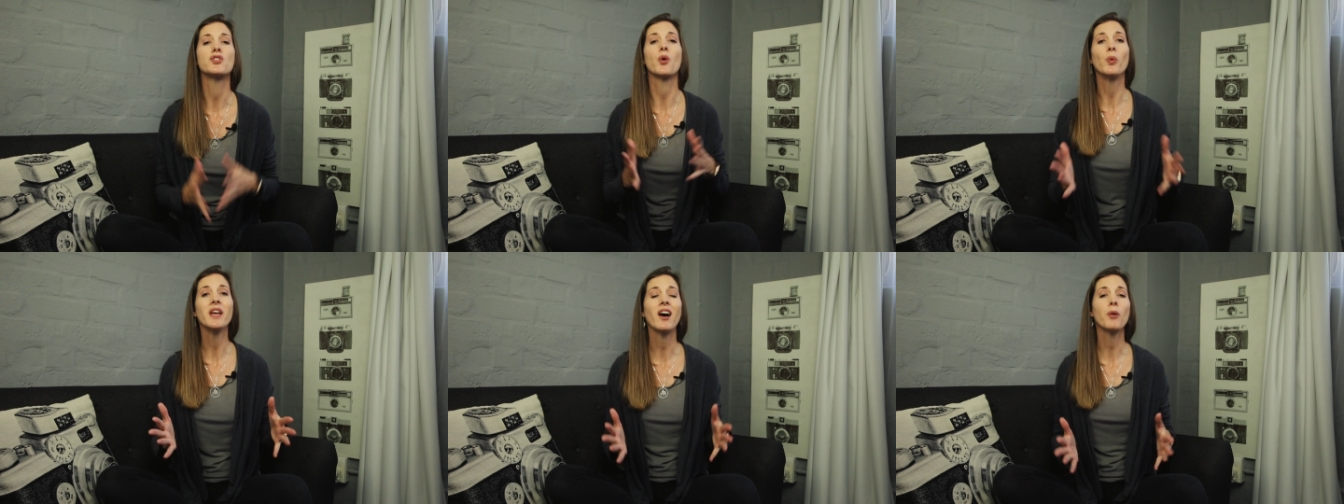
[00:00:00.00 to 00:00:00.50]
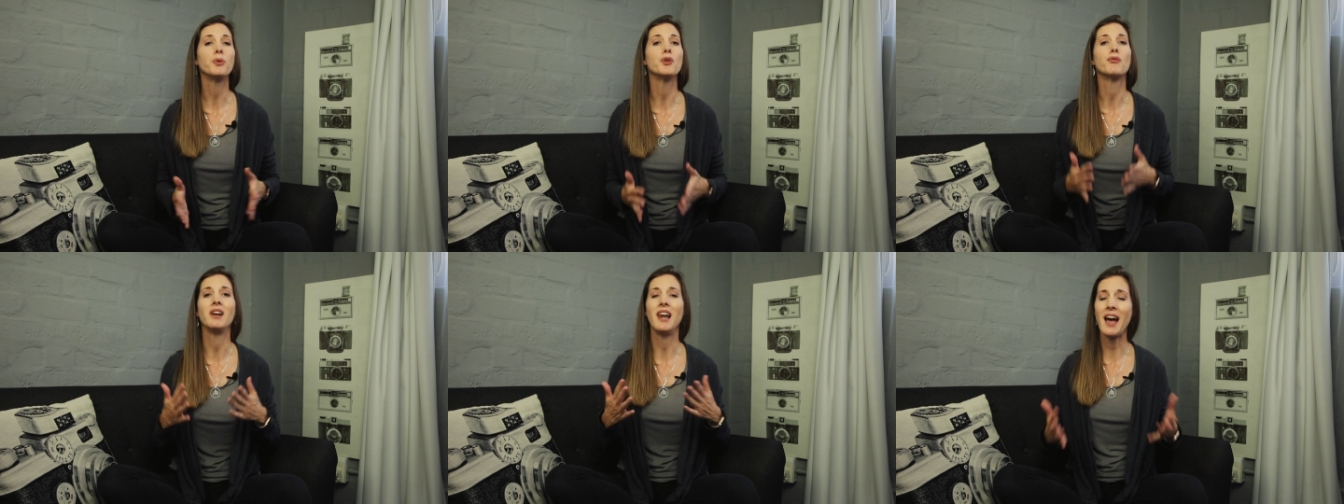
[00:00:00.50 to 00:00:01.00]
So we help you
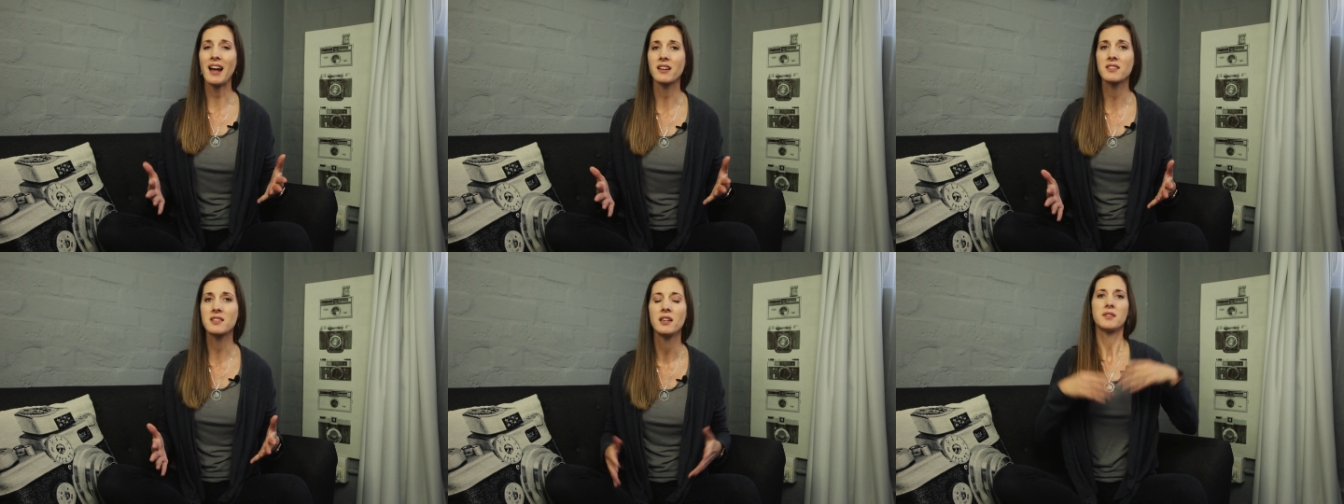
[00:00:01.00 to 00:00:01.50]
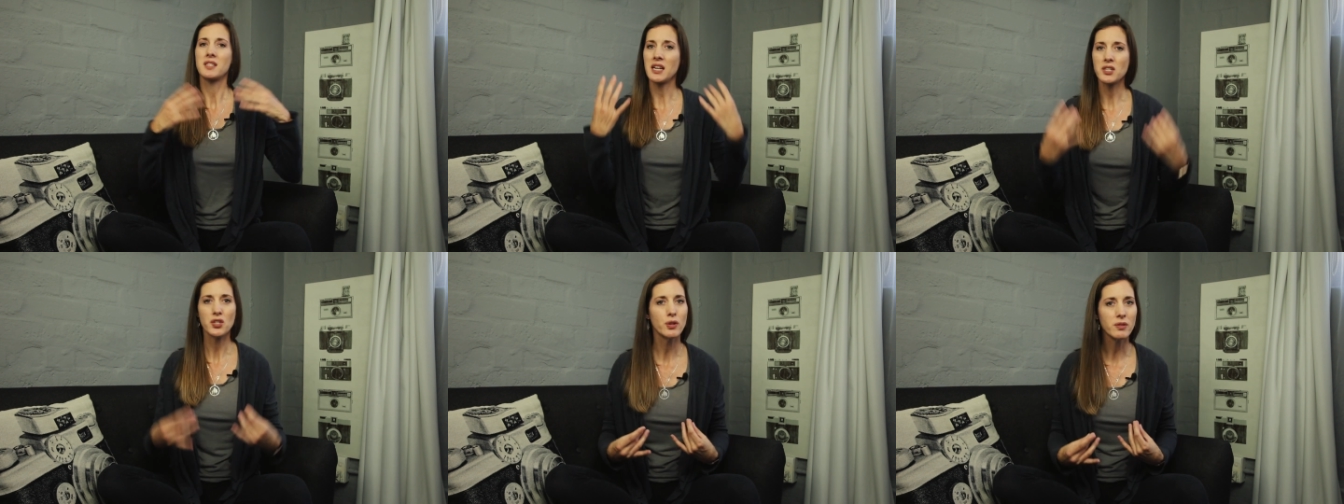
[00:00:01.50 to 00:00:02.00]
relax,
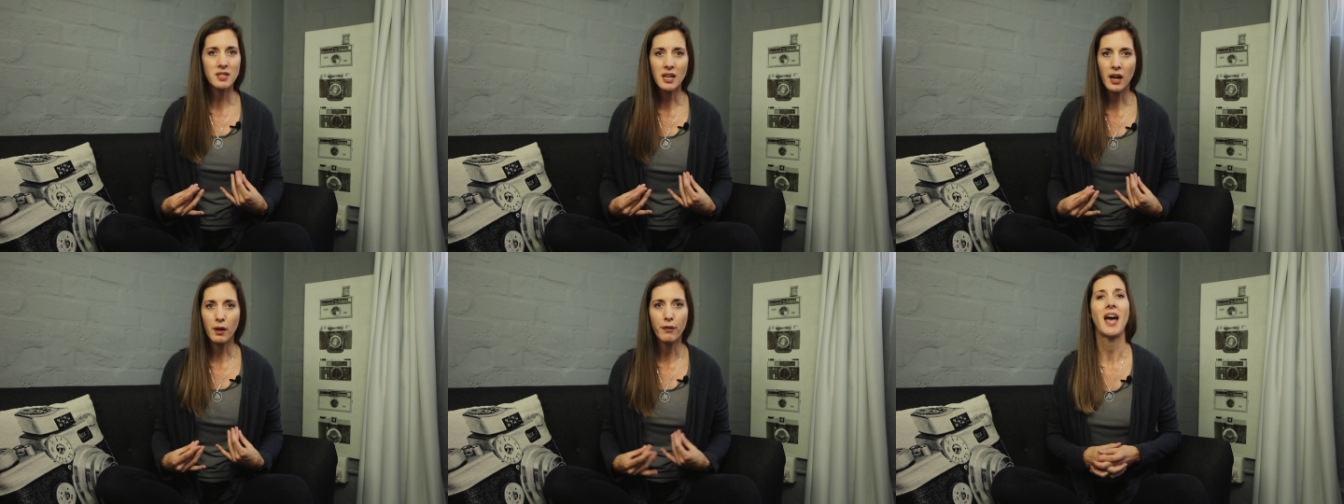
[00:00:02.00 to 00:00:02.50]
center yourself,